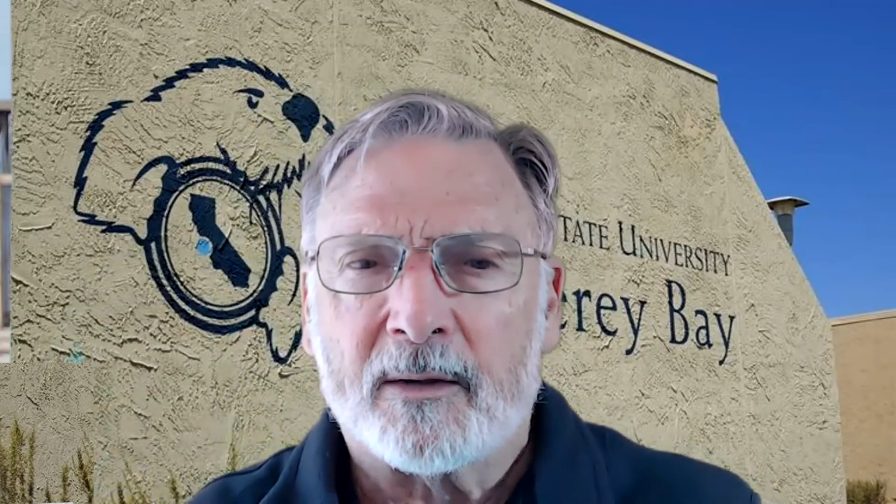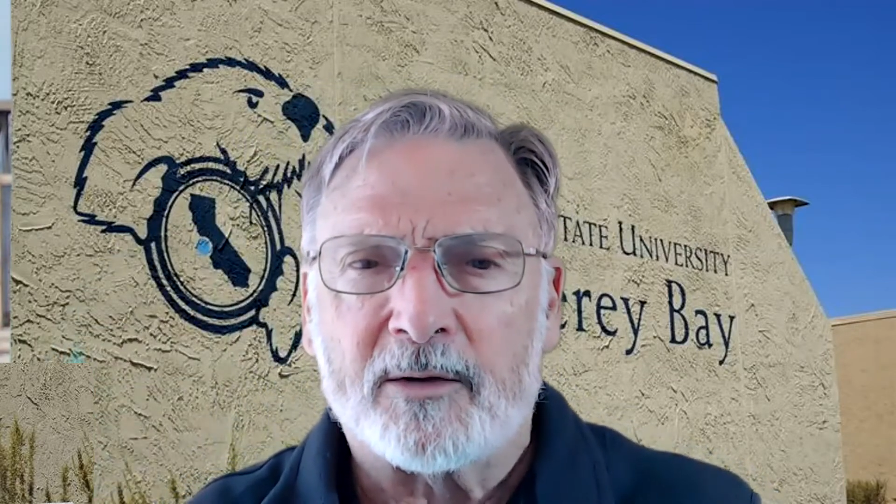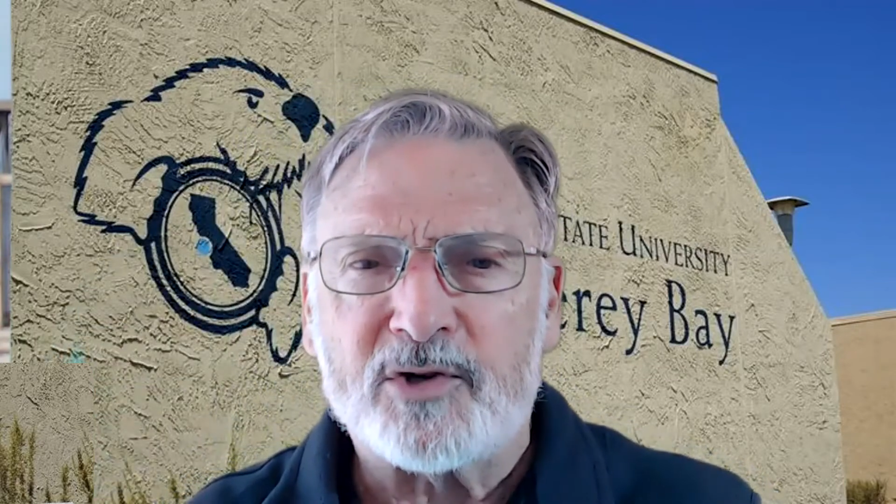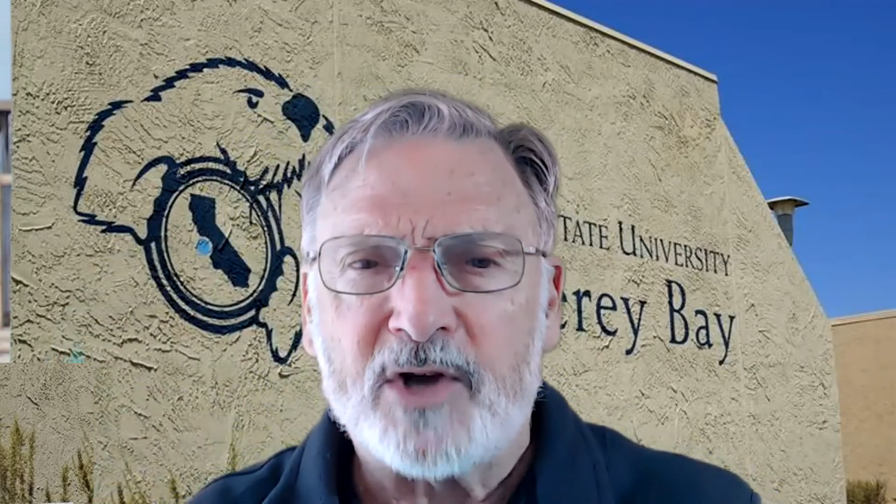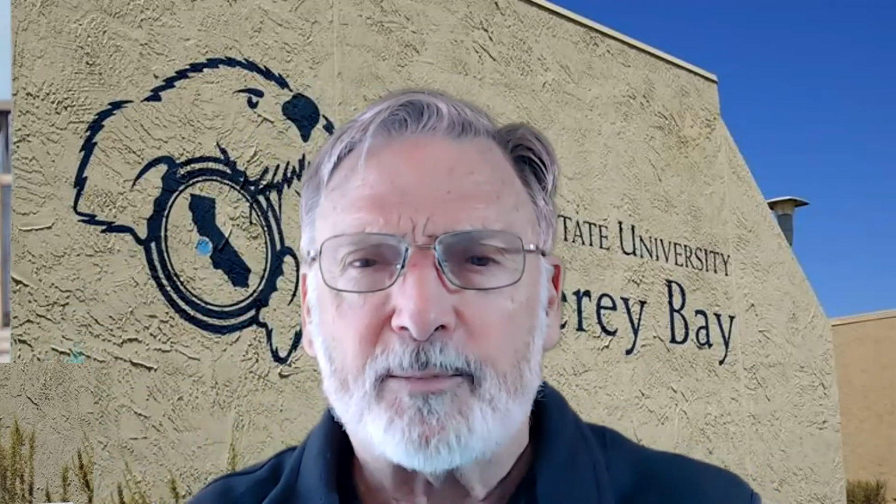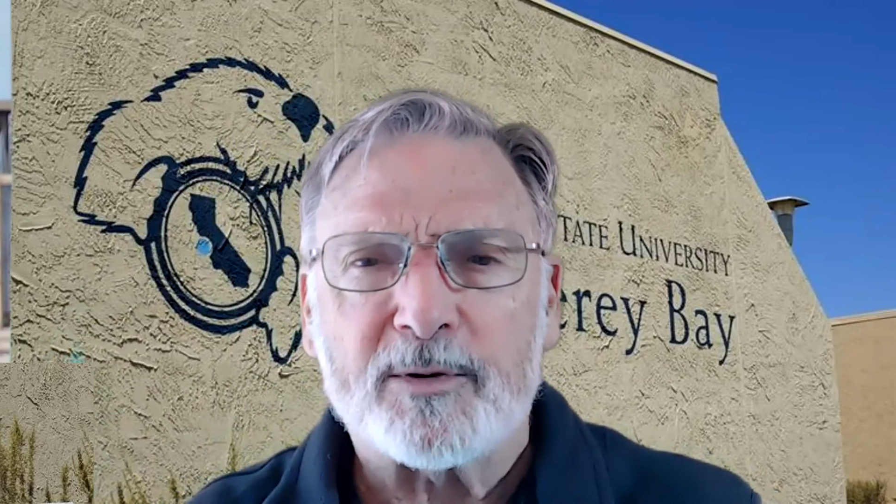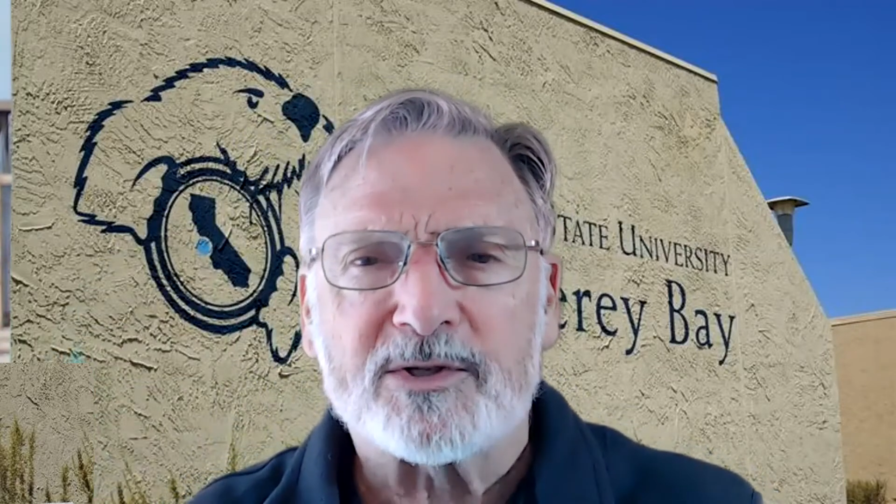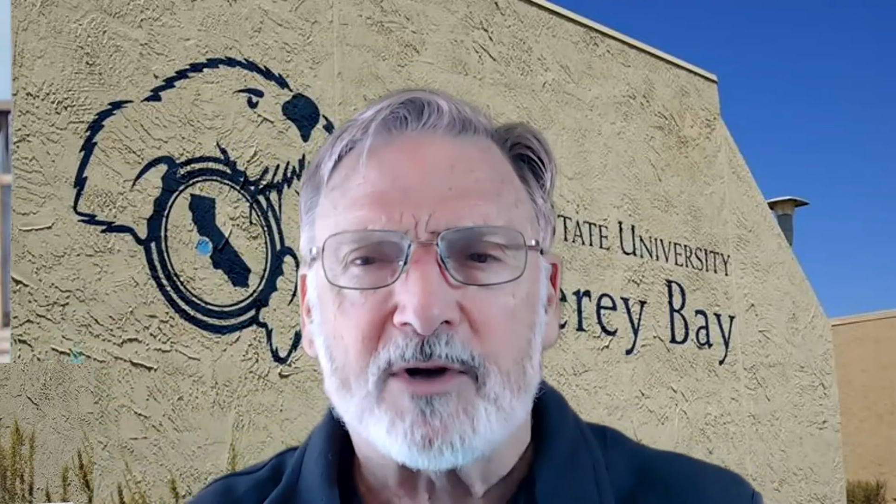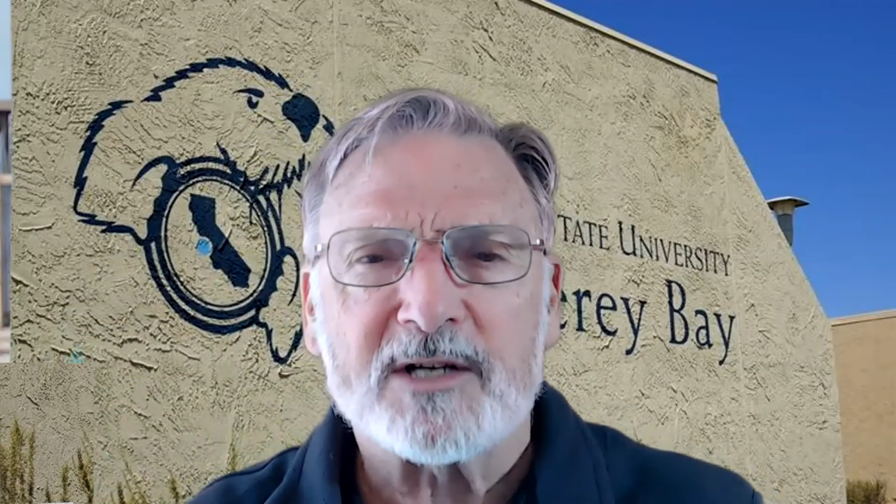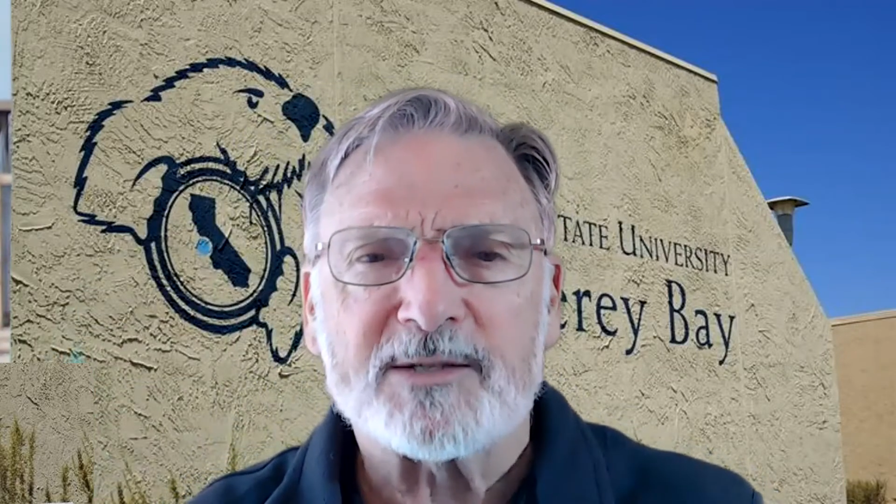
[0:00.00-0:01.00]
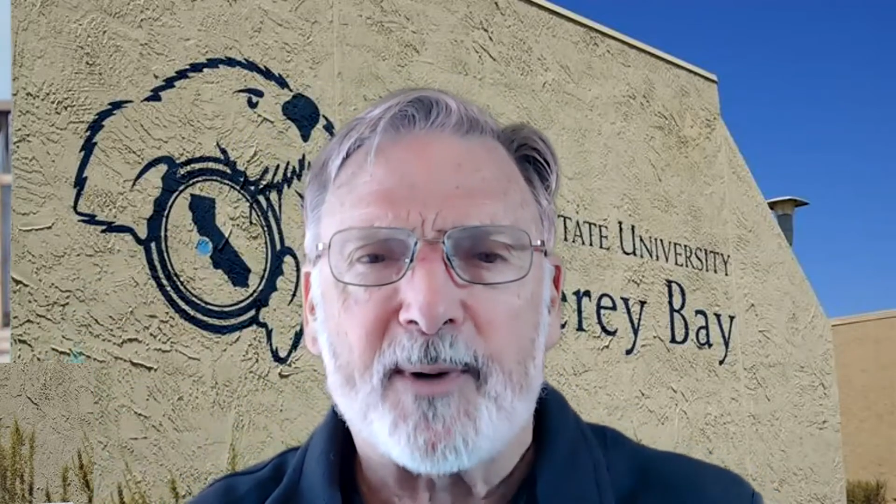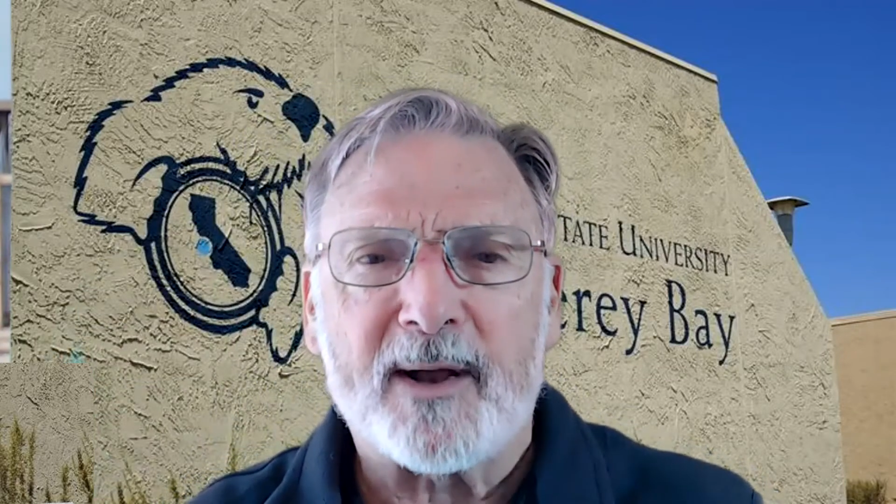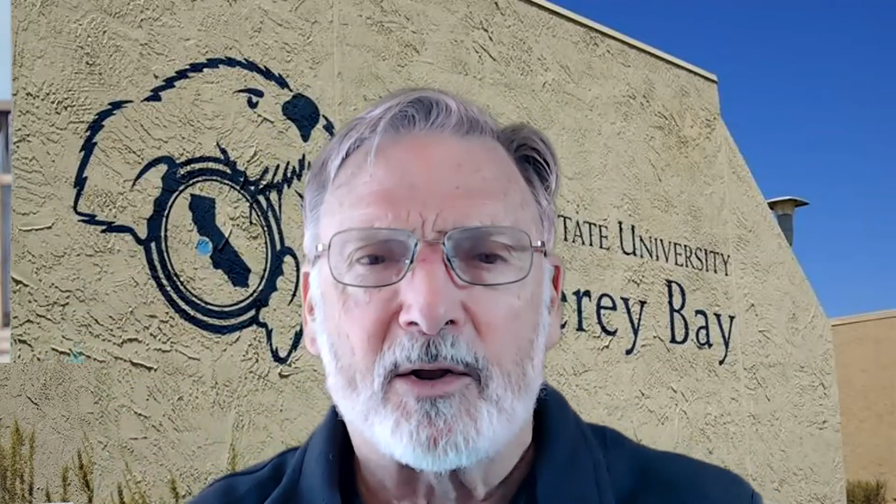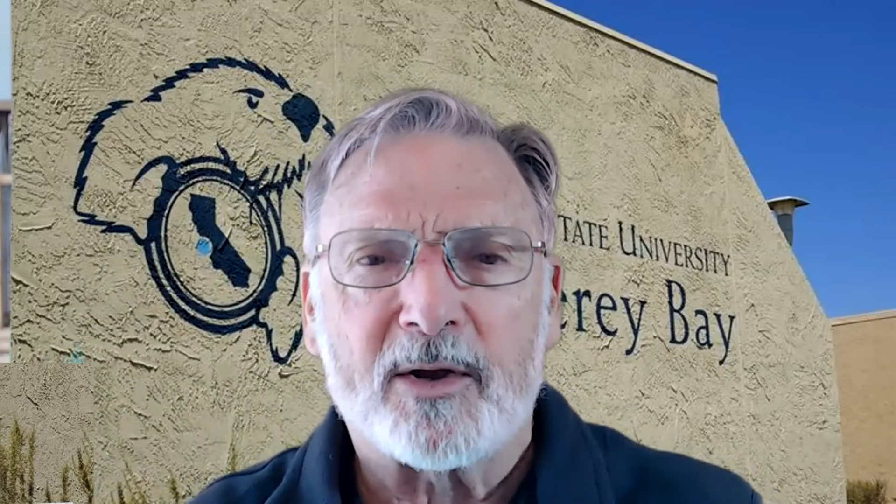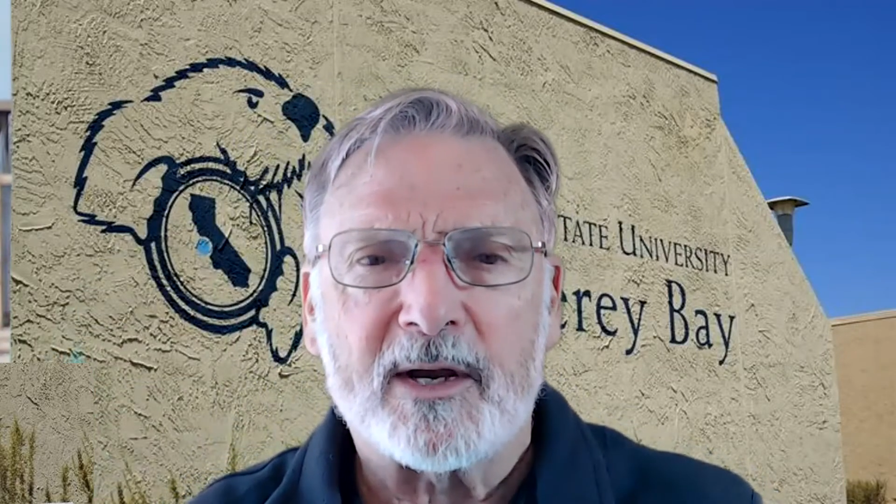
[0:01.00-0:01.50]
The chapter starts by
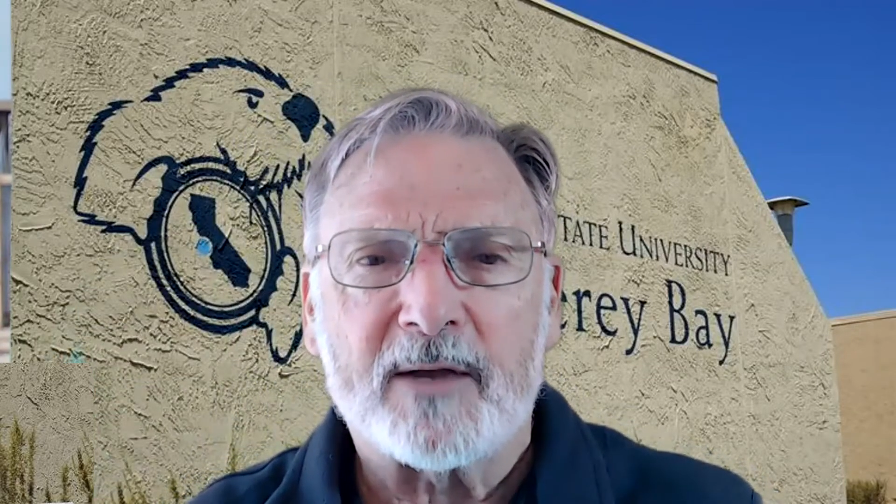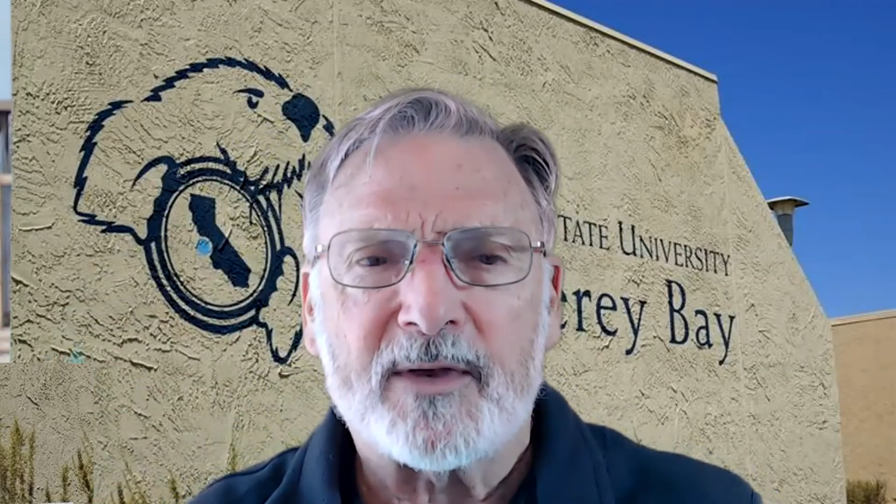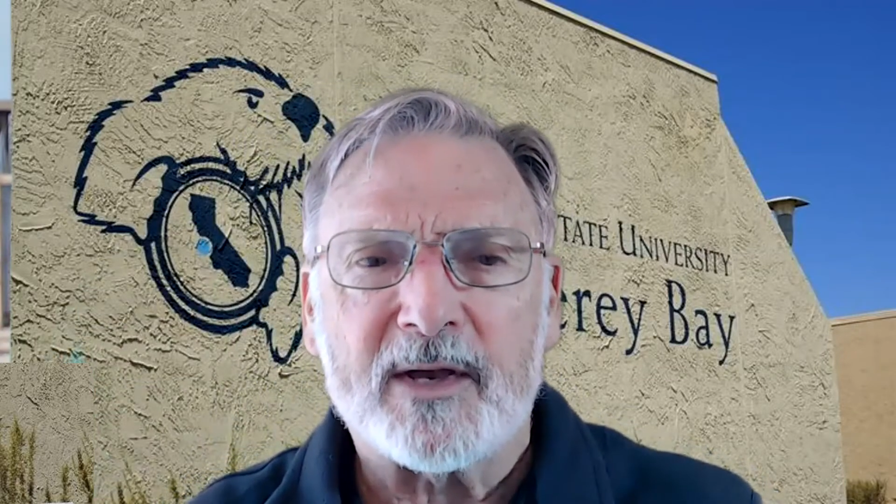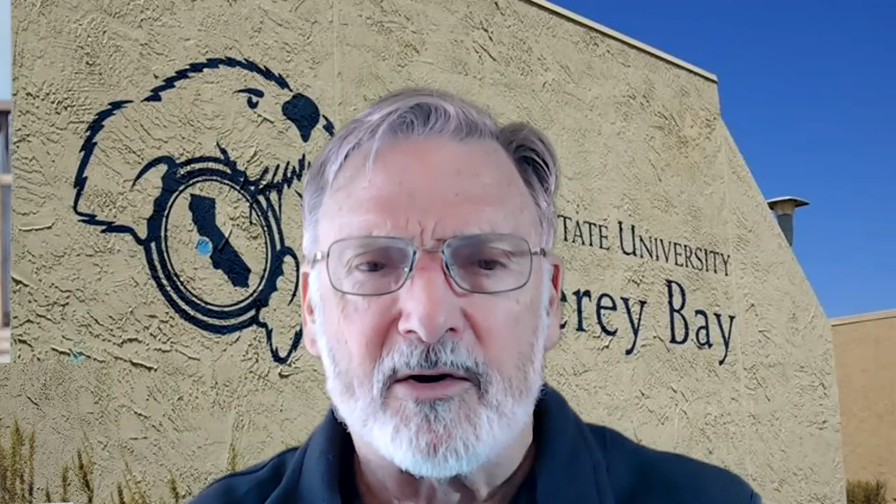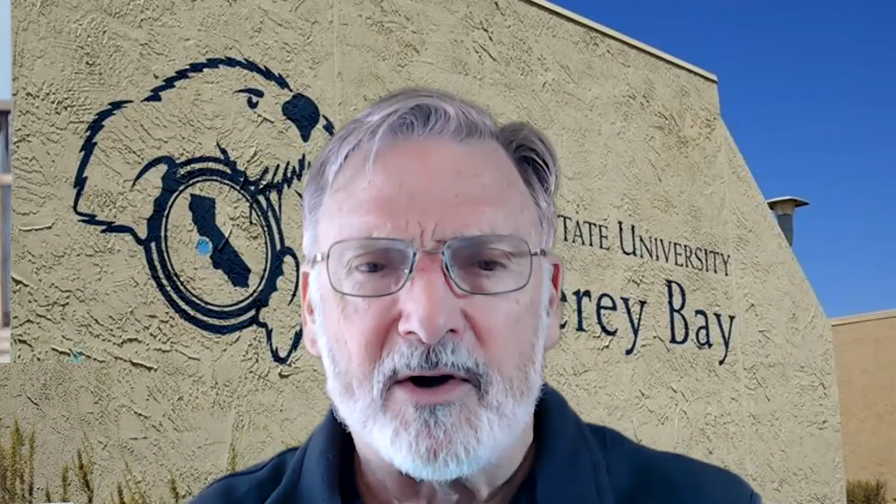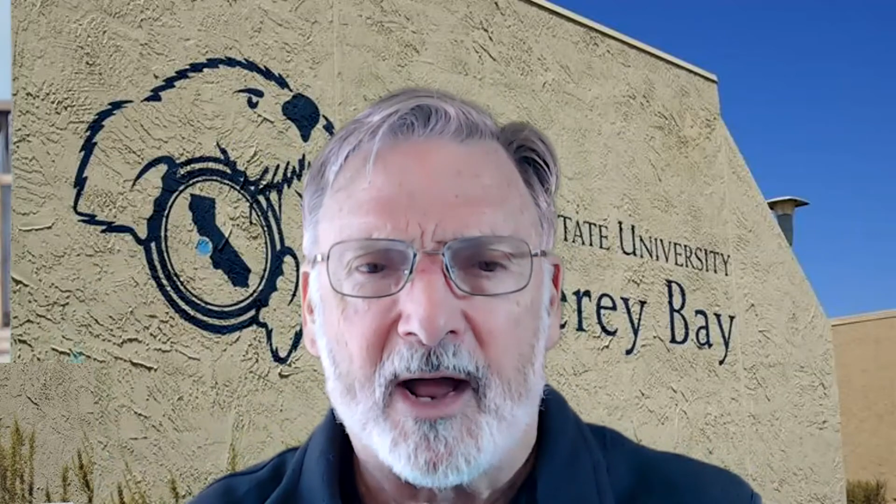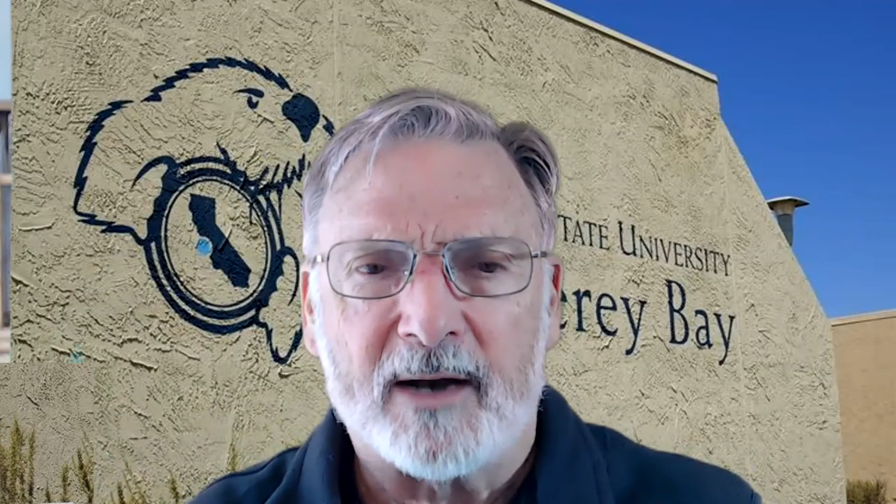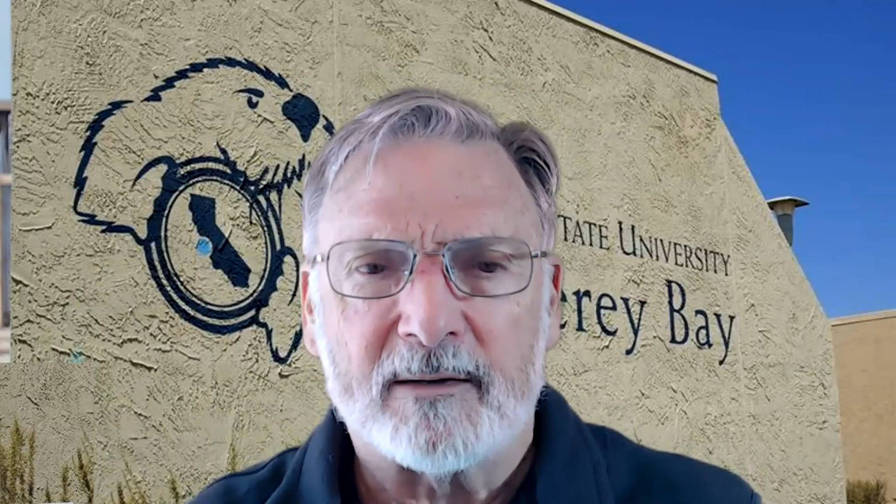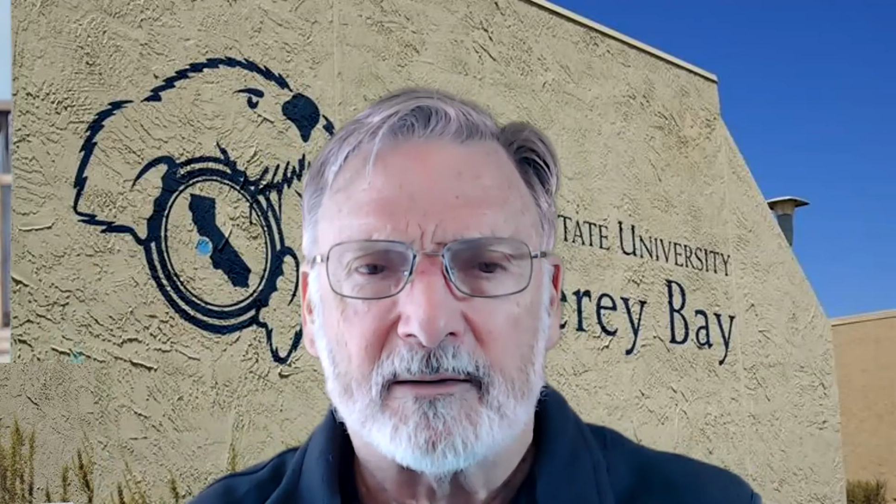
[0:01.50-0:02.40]
looking at the internet.